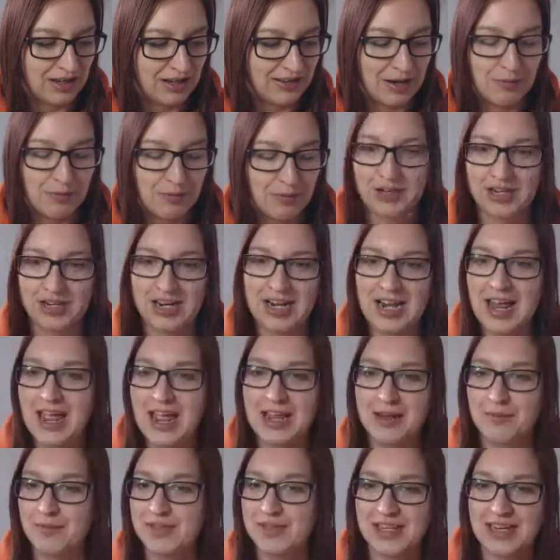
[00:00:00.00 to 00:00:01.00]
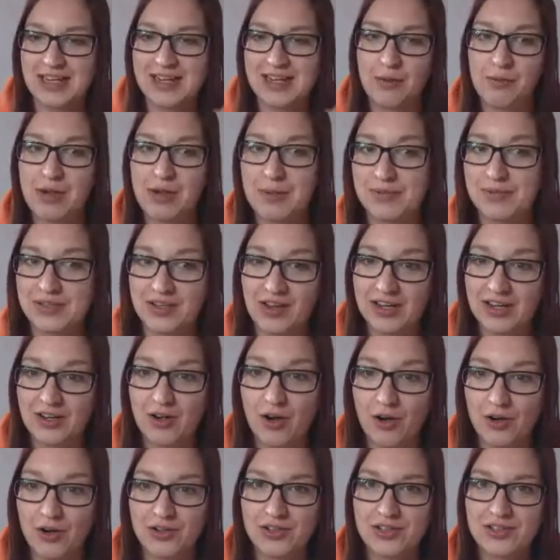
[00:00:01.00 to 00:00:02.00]
and they want to claim, say, their
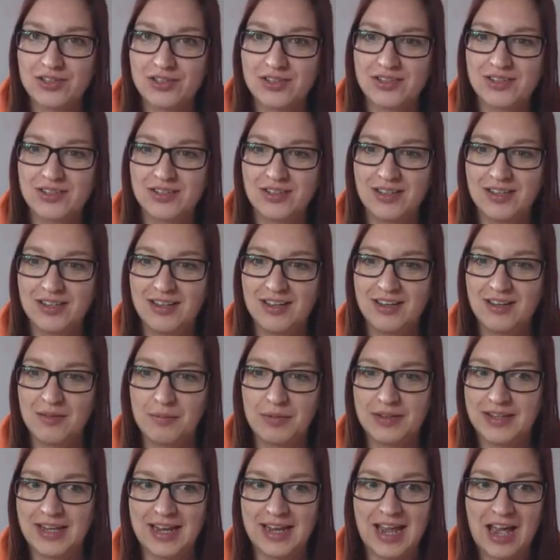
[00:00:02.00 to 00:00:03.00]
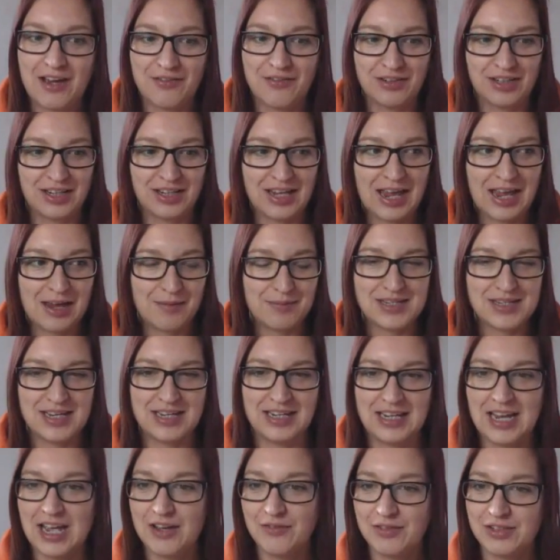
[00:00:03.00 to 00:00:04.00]
website costs, but they haven't kept
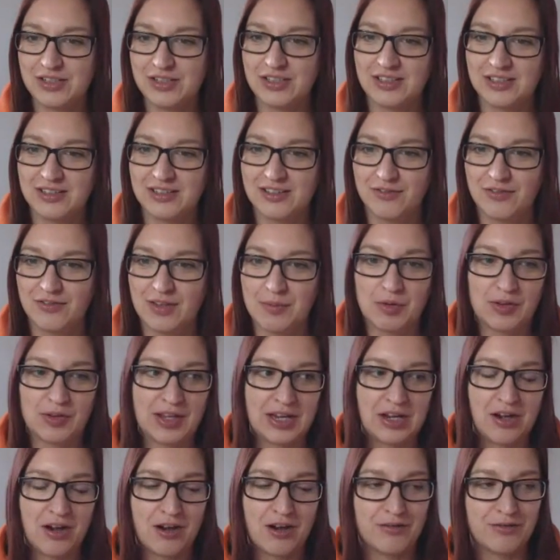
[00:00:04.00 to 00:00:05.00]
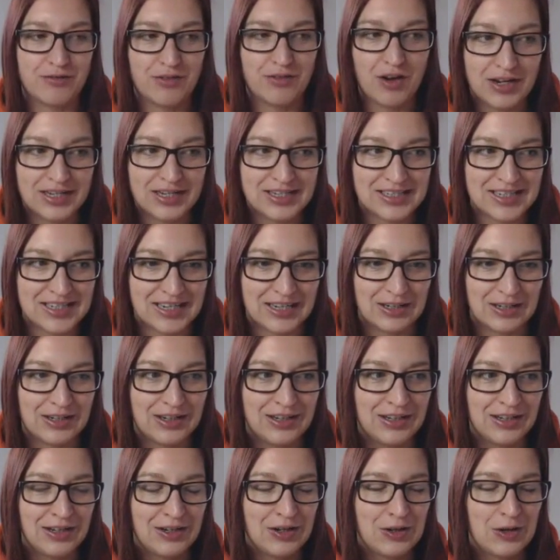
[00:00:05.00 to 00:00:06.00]
any evidence of them, or they can't find it.
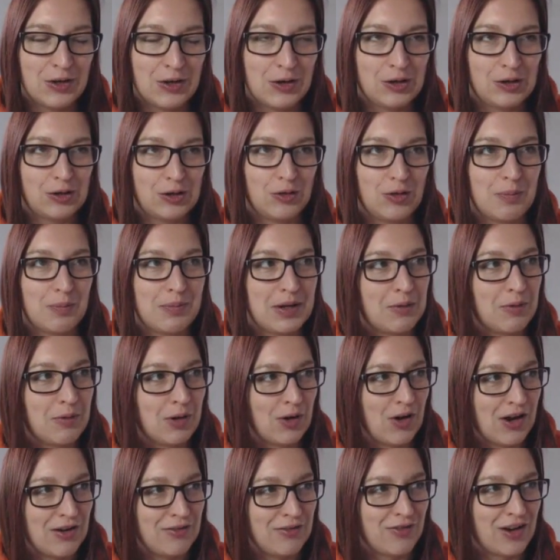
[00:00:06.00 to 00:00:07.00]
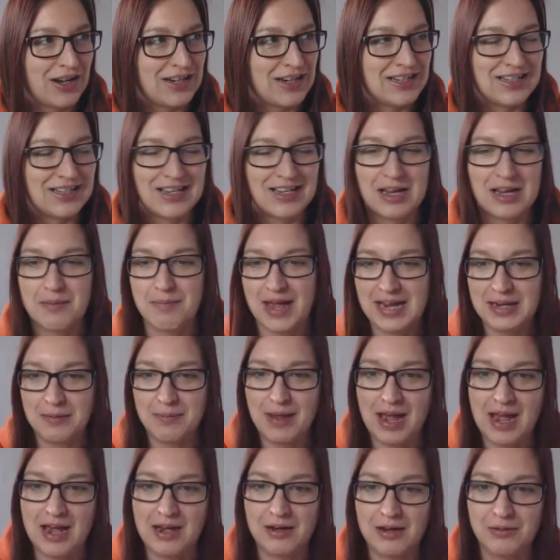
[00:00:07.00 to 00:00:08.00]
Or the big one I find is like
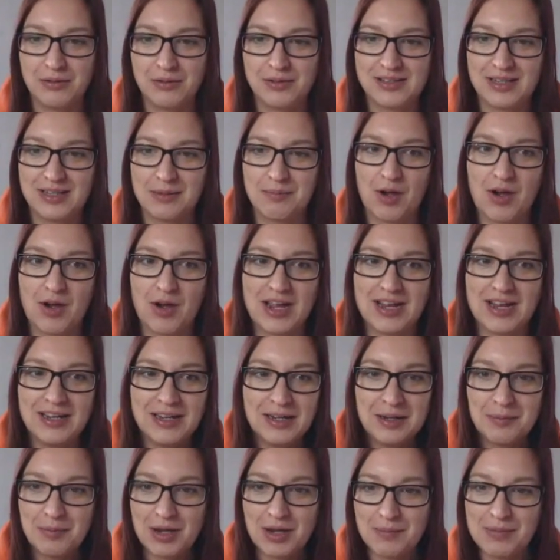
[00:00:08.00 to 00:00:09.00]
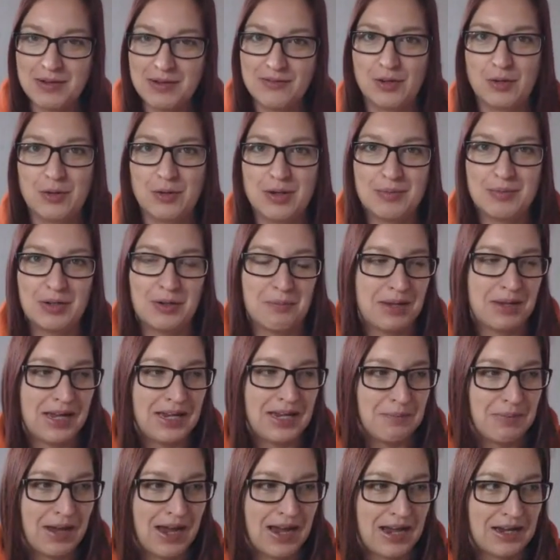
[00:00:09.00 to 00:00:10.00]
PayPal. So they buy, buy a bit of equipment on
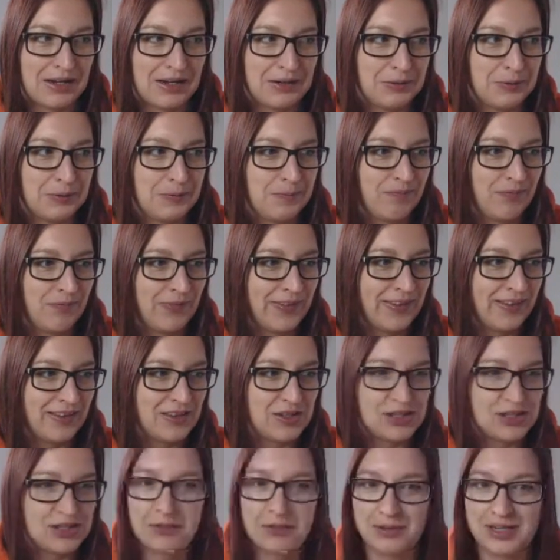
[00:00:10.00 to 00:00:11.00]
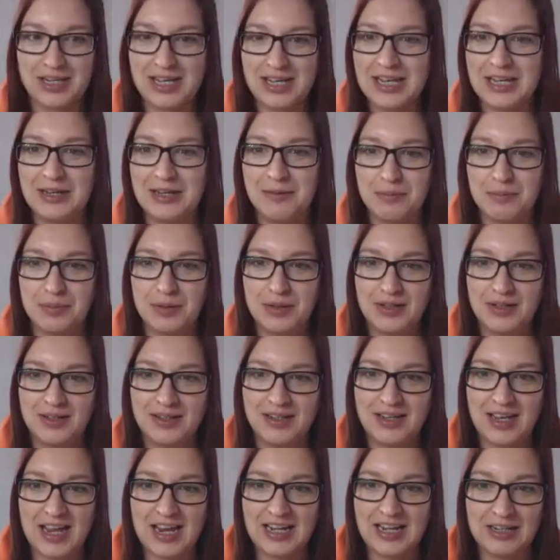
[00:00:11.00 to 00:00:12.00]
PayPal, don't keep
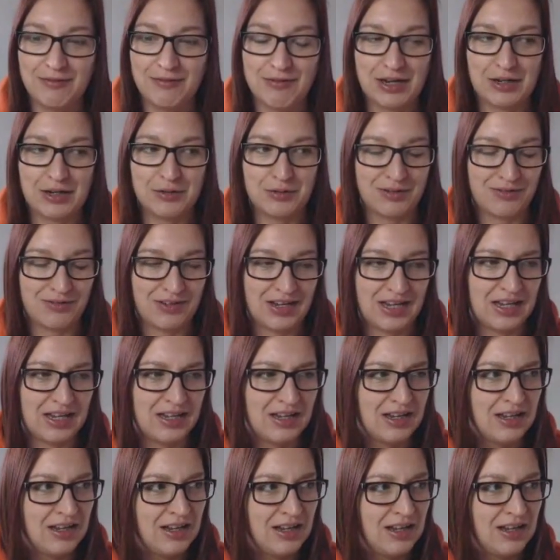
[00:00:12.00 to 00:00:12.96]
any record of it.